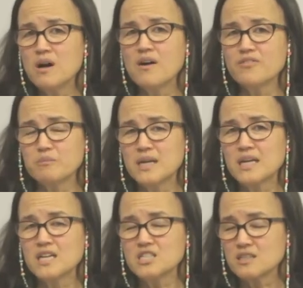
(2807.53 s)
off the
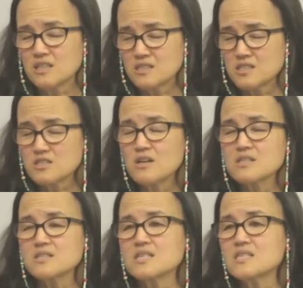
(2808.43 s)
medication because it's
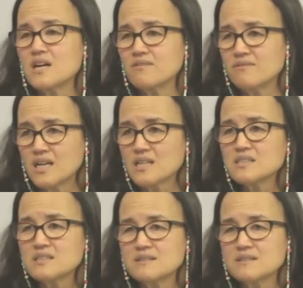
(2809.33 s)
causing side effects.